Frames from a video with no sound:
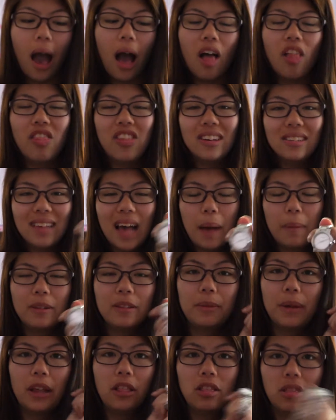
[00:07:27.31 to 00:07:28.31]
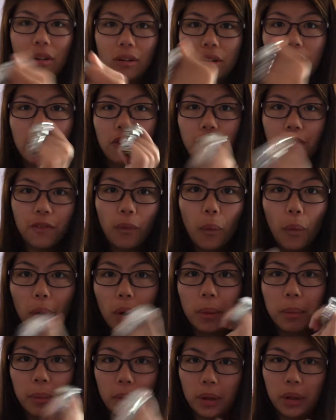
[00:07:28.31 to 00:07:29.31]
This happens to be a
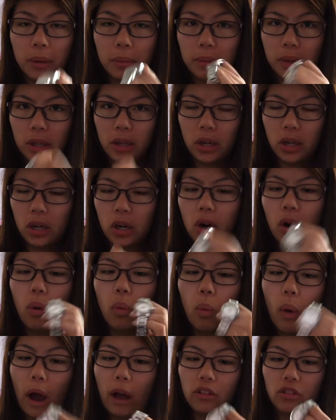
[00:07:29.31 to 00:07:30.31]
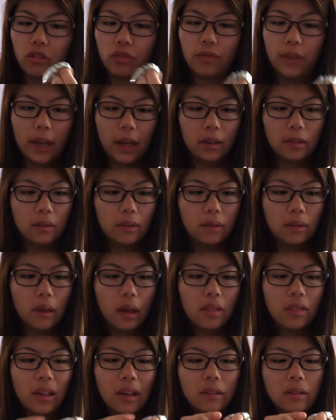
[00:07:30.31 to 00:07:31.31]
34 millimeter watch face.
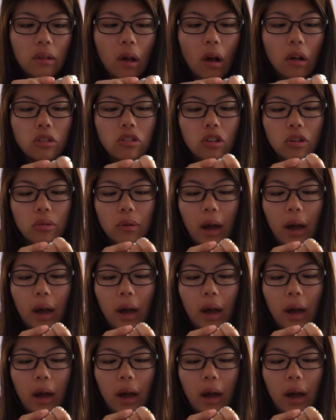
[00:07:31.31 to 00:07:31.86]
This also